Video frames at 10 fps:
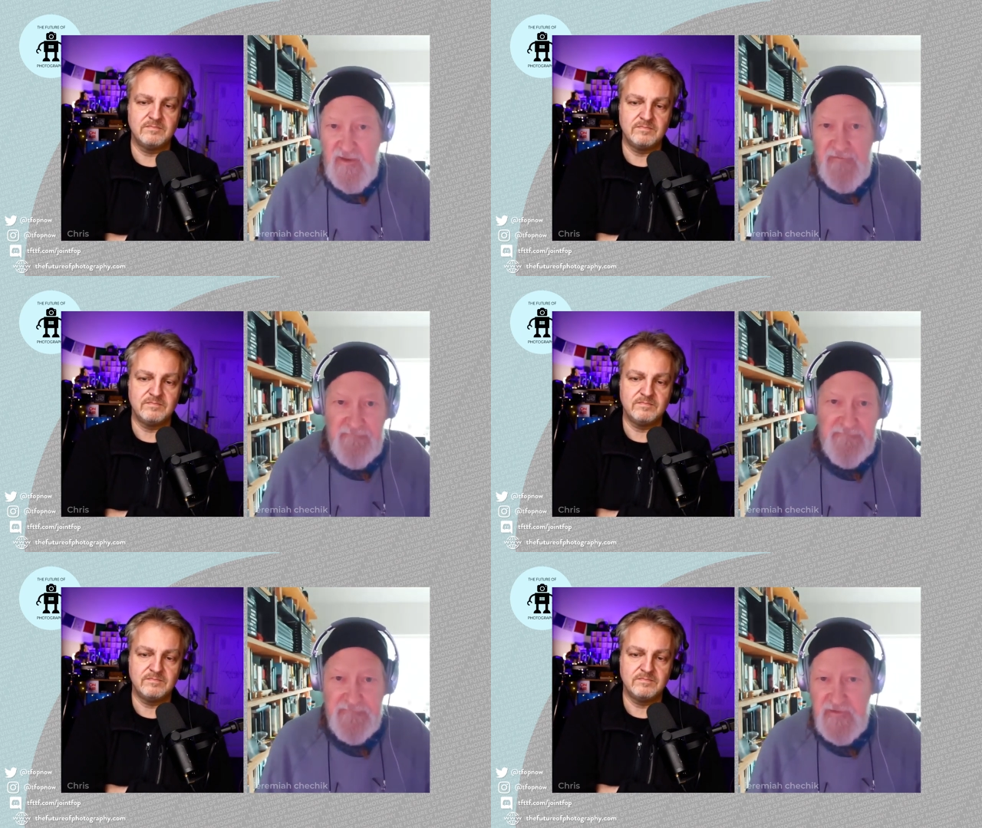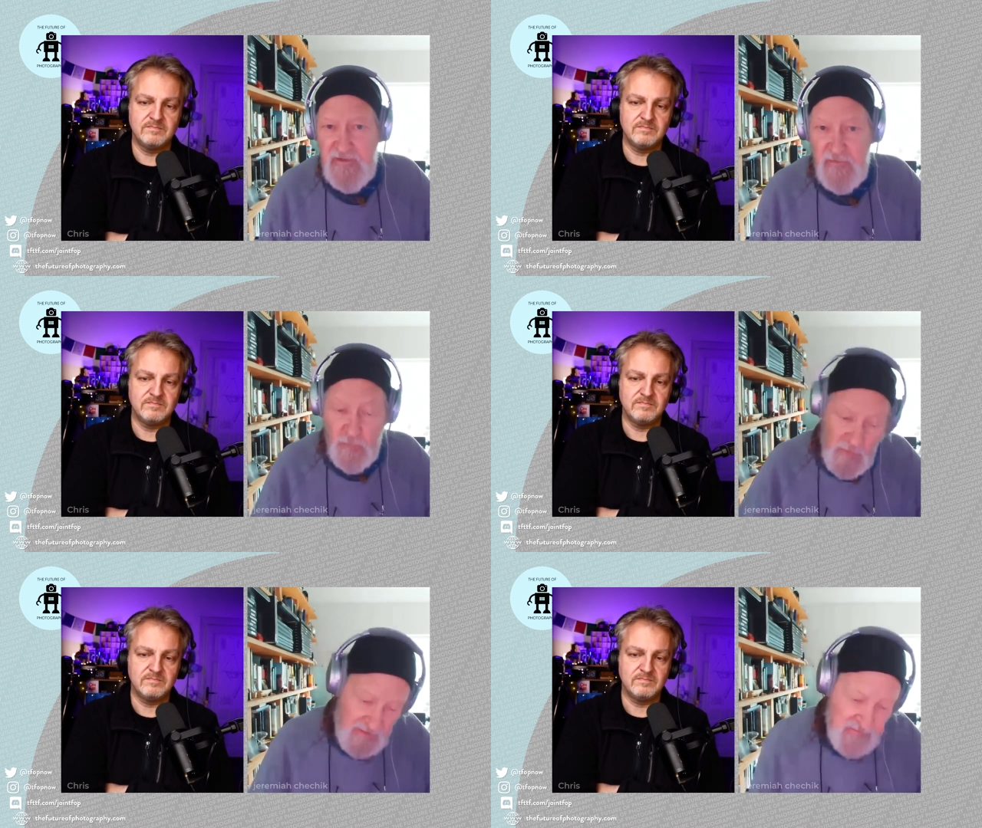Speaker 1: and you know the
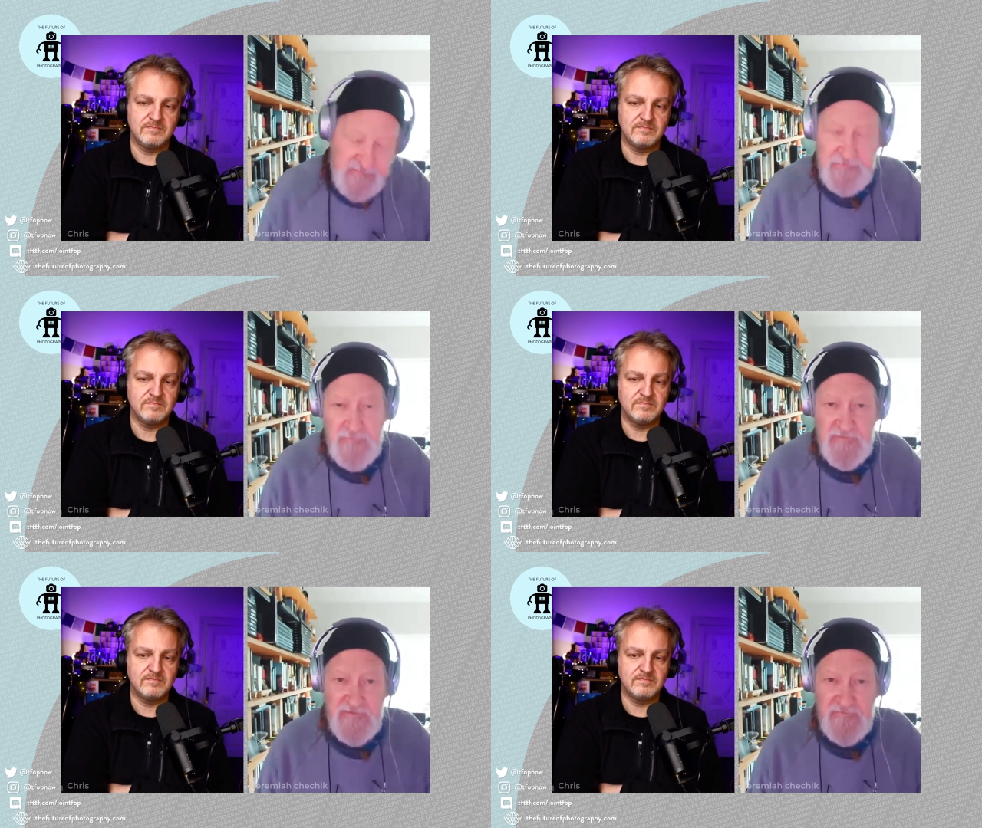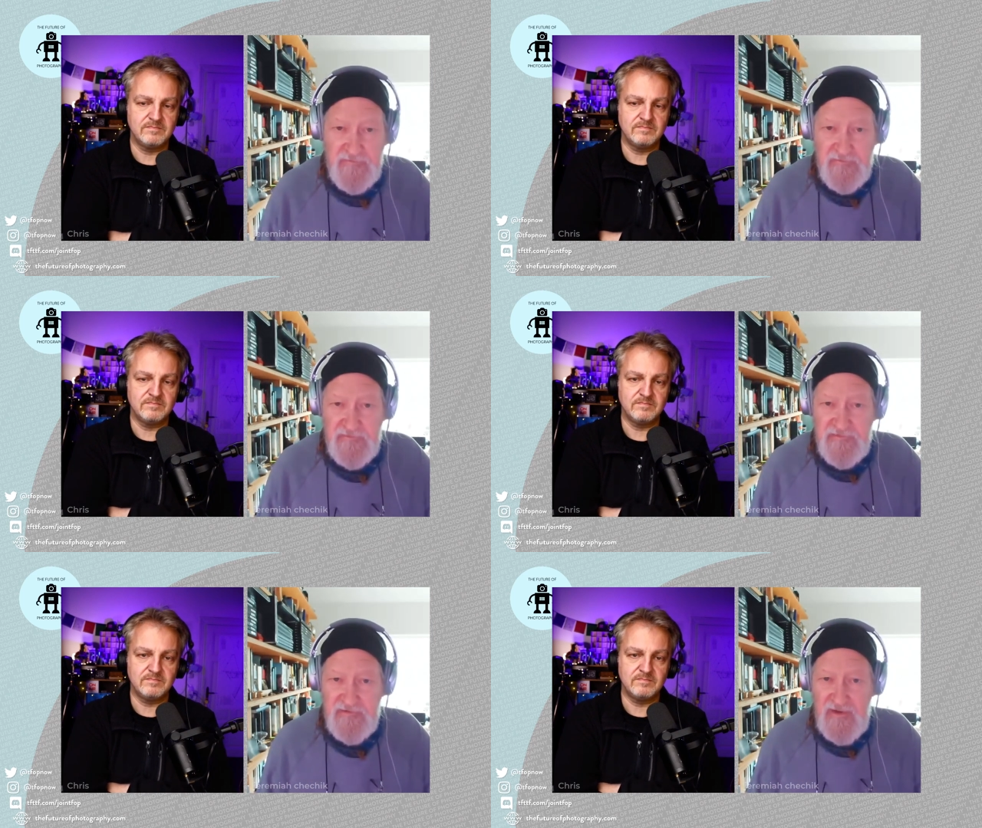whales are moving
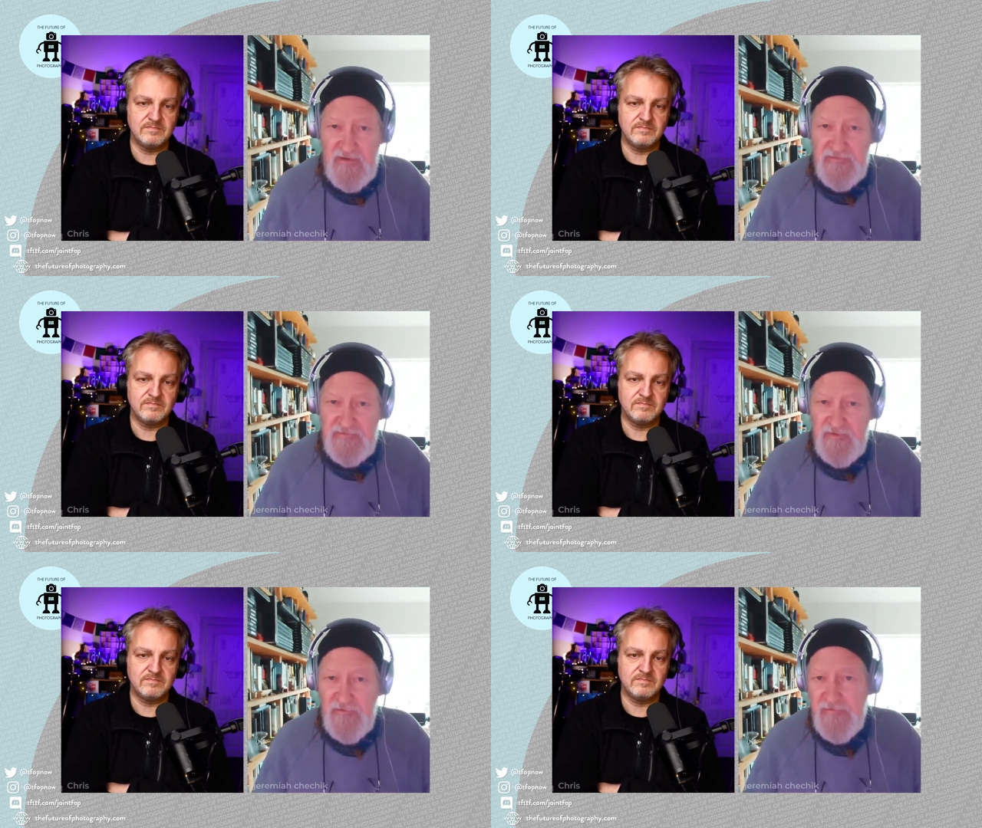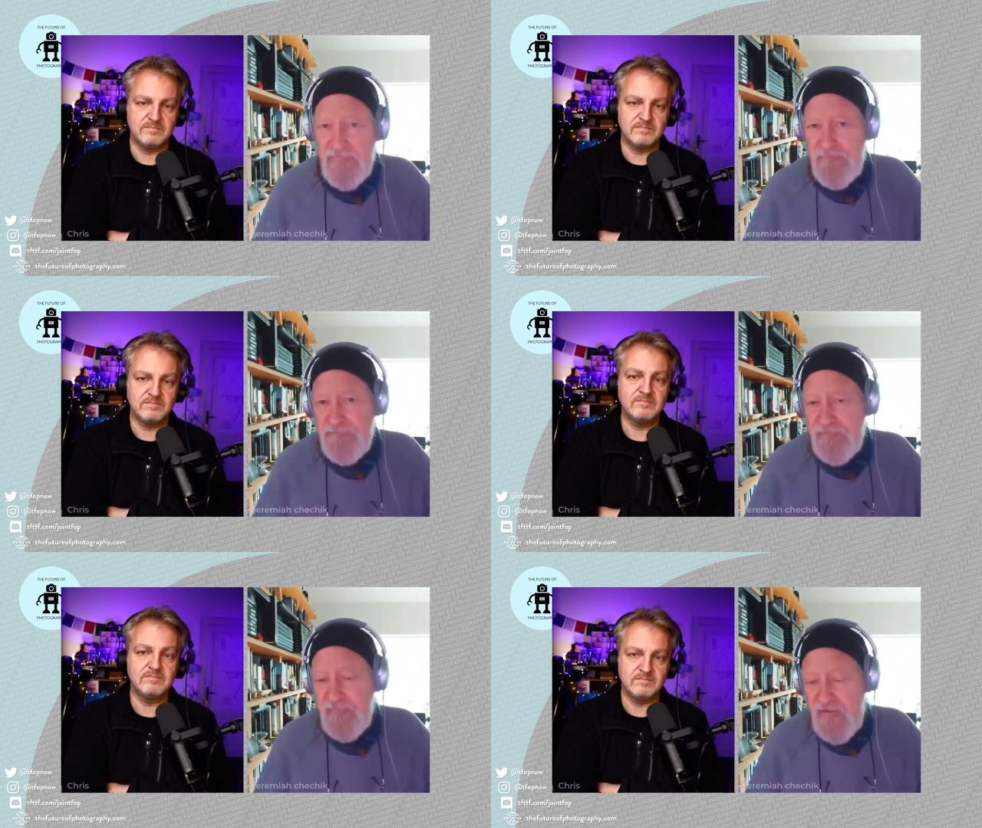further south so
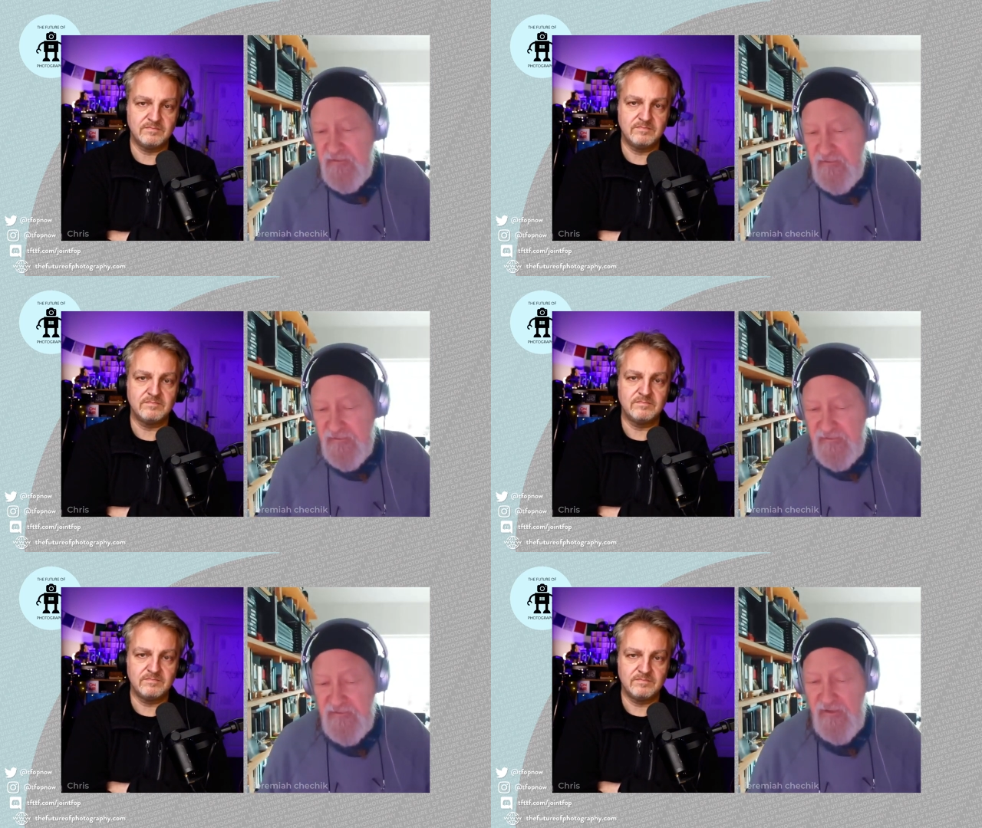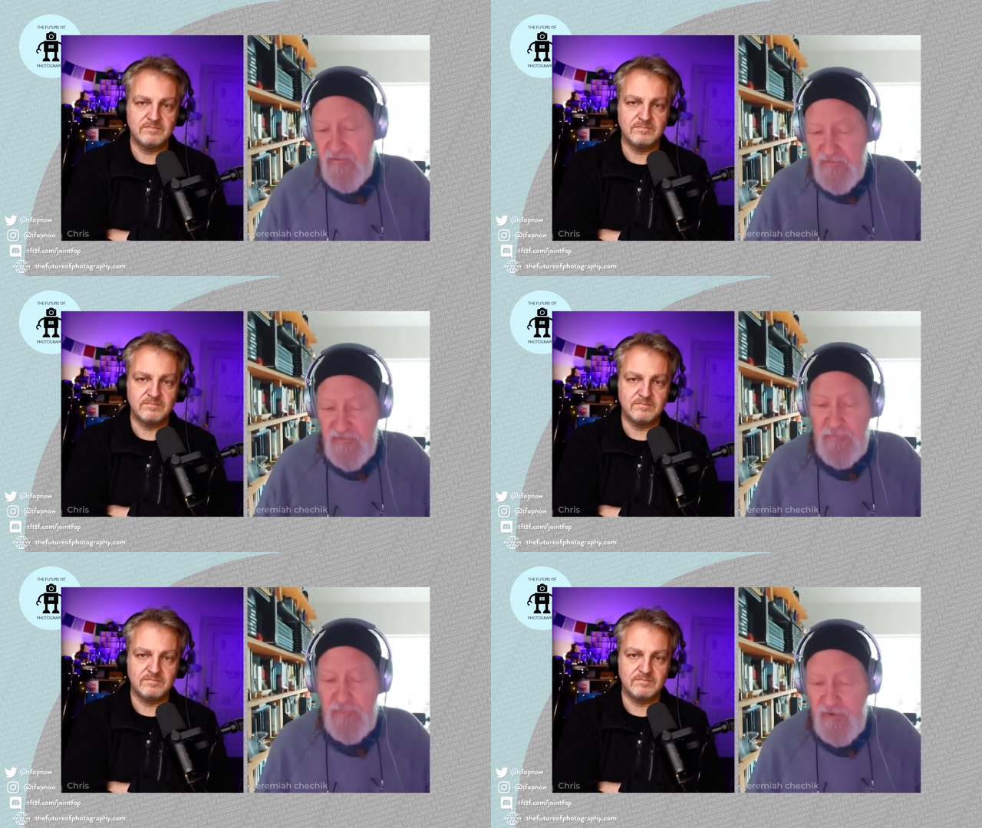the
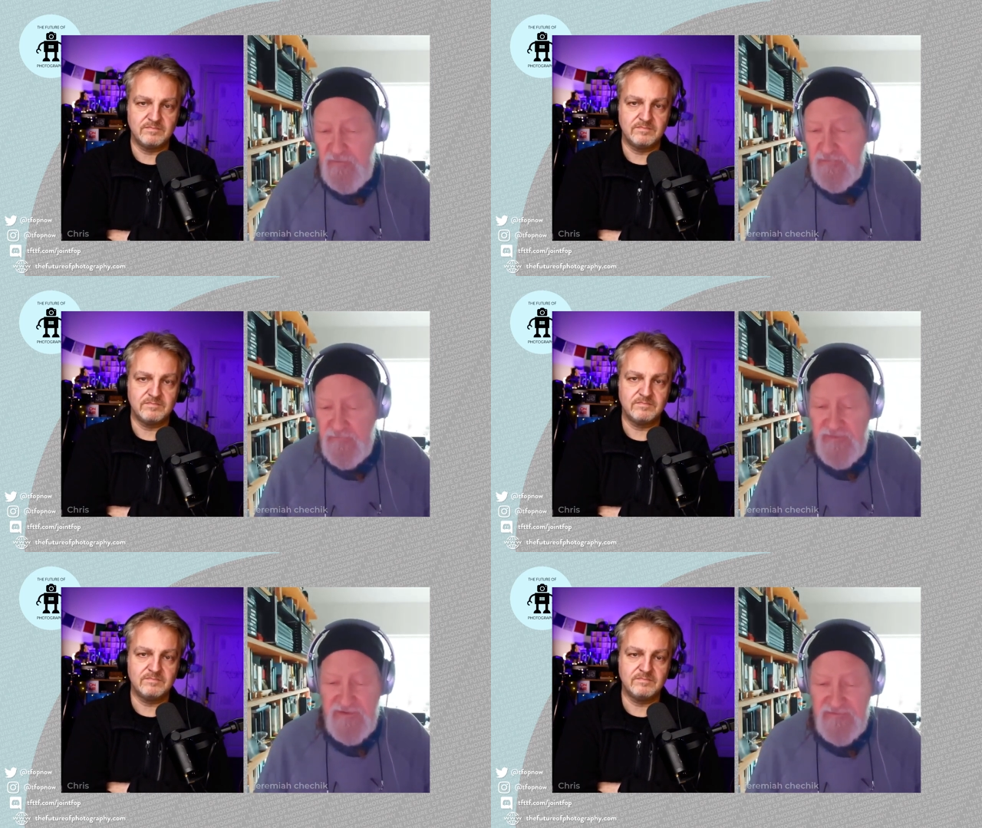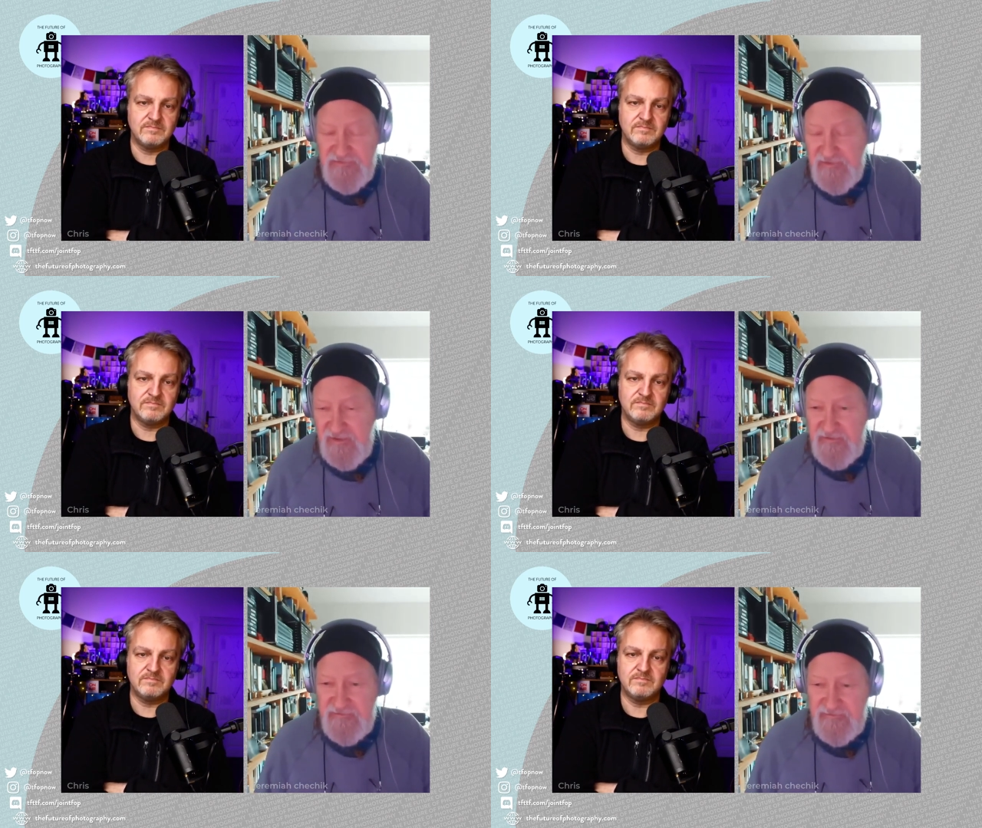the problem is
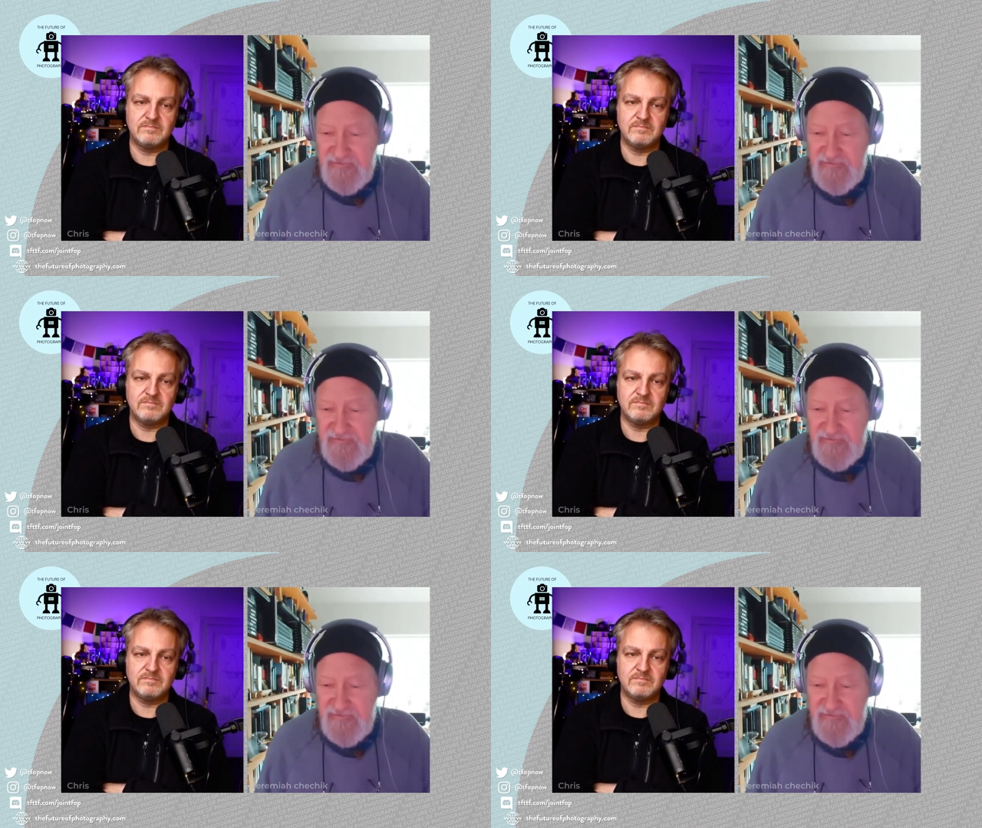that